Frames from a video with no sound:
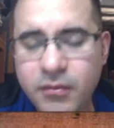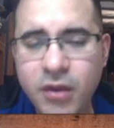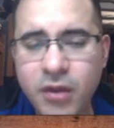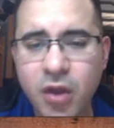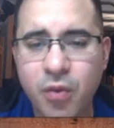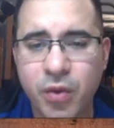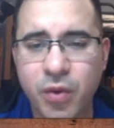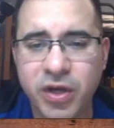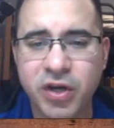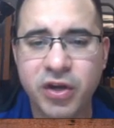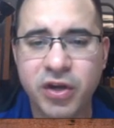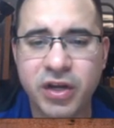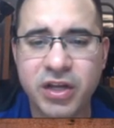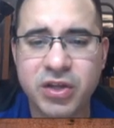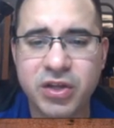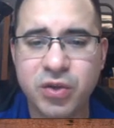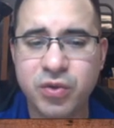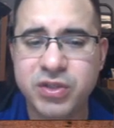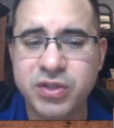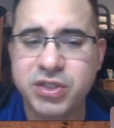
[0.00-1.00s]
What you're gonna
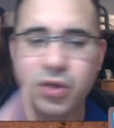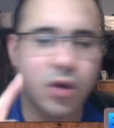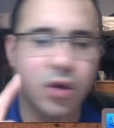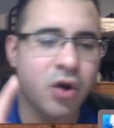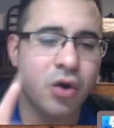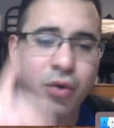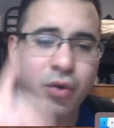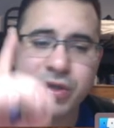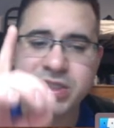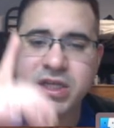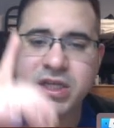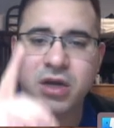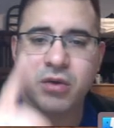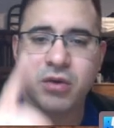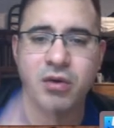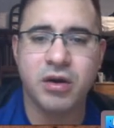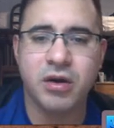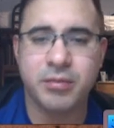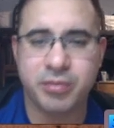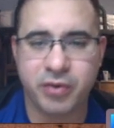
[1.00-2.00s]
do is you always
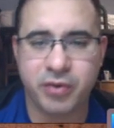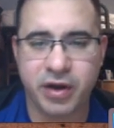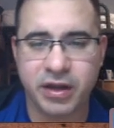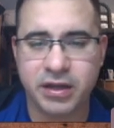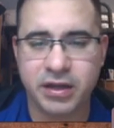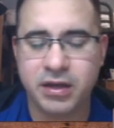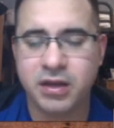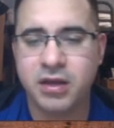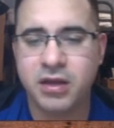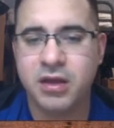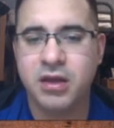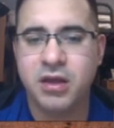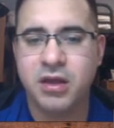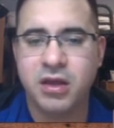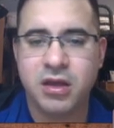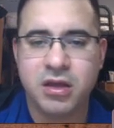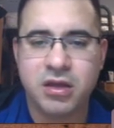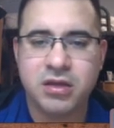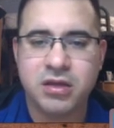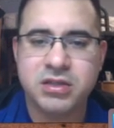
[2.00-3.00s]
go up, right?
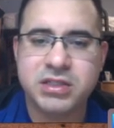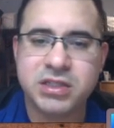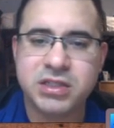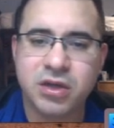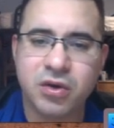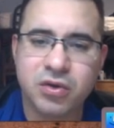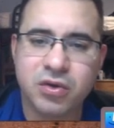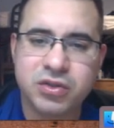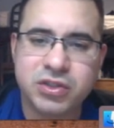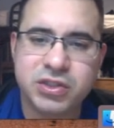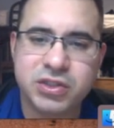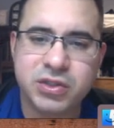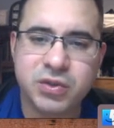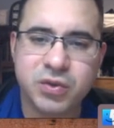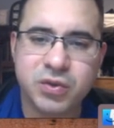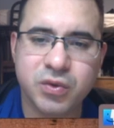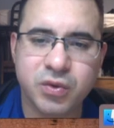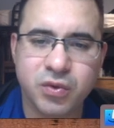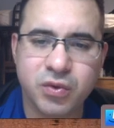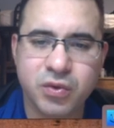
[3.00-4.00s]
So
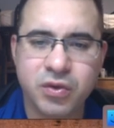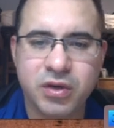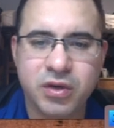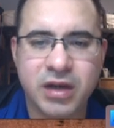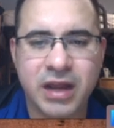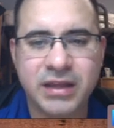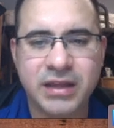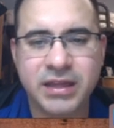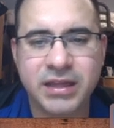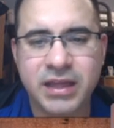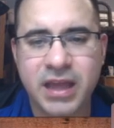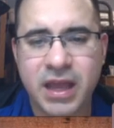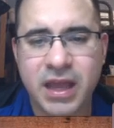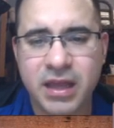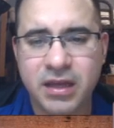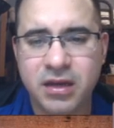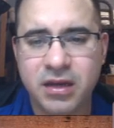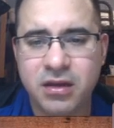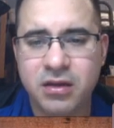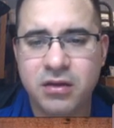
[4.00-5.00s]

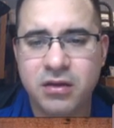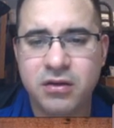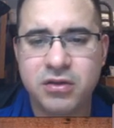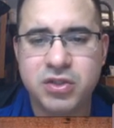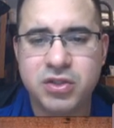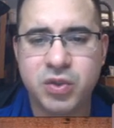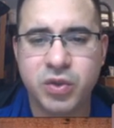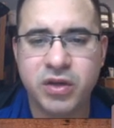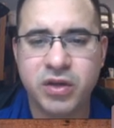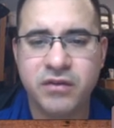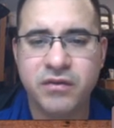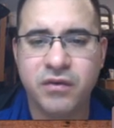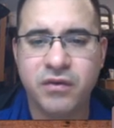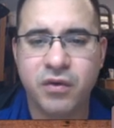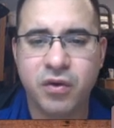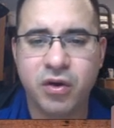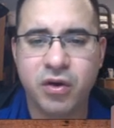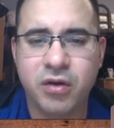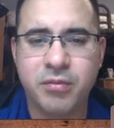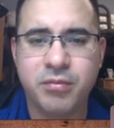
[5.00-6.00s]

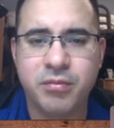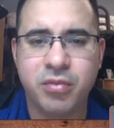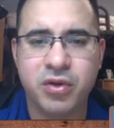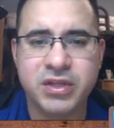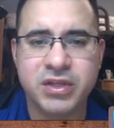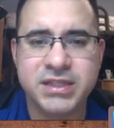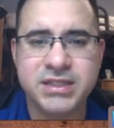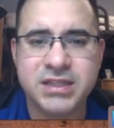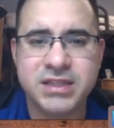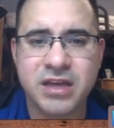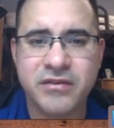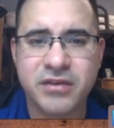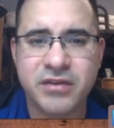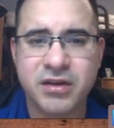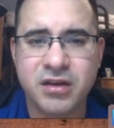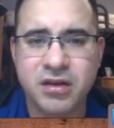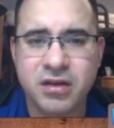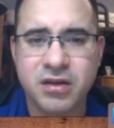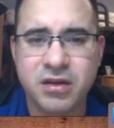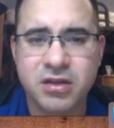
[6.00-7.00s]

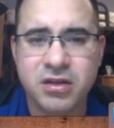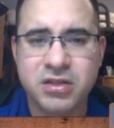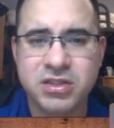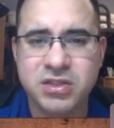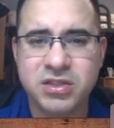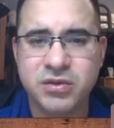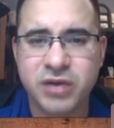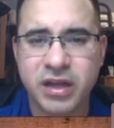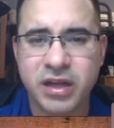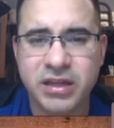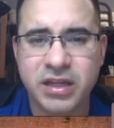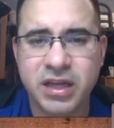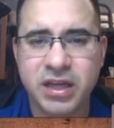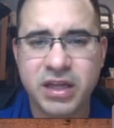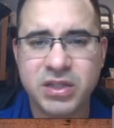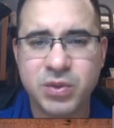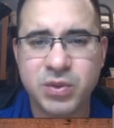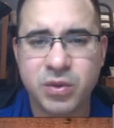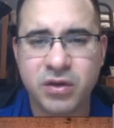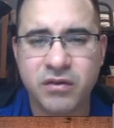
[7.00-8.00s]
298.24.7,
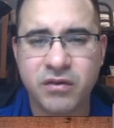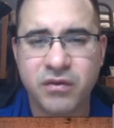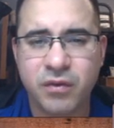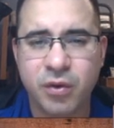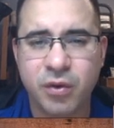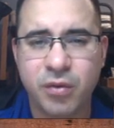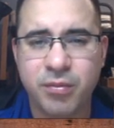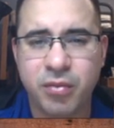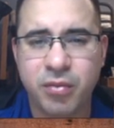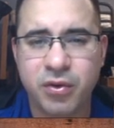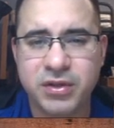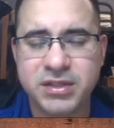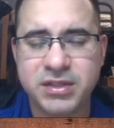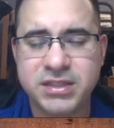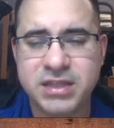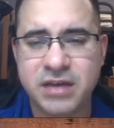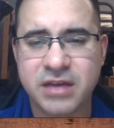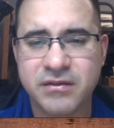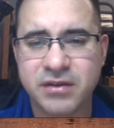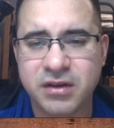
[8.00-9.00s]

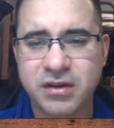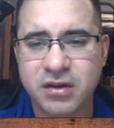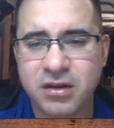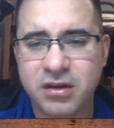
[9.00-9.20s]
298.24.7.